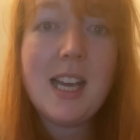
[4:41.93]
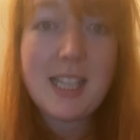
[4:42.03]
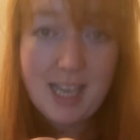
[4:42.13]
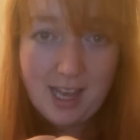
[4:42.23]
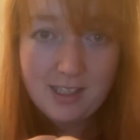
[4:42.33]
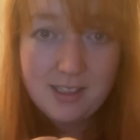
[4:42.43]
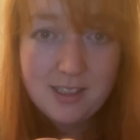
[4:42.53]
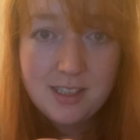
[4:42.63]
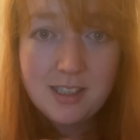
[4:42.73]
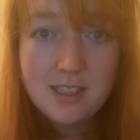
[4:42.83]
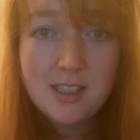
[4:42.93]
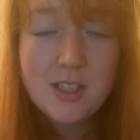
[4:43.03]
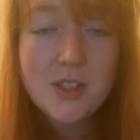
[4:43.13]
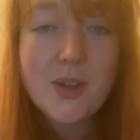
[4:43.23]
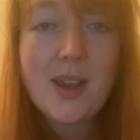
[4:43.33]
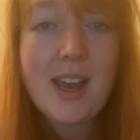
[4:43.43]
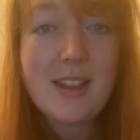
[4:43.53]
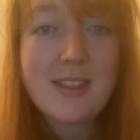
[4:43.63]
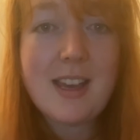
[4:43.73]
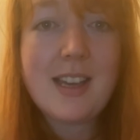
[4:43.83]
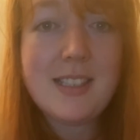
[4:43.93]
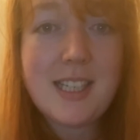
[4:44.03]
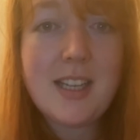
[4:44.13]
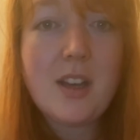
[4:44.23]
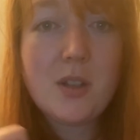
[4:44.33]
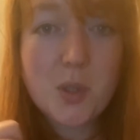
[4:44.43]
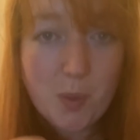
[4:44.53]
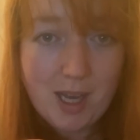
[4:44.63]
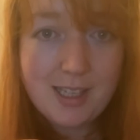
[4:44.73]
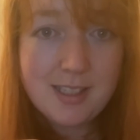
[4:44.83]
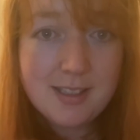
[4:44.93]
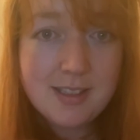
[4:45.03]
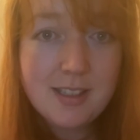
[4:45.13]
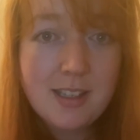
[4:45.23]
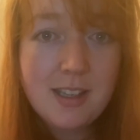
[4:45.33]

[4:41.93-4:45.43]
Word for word: again so i had that dinner twice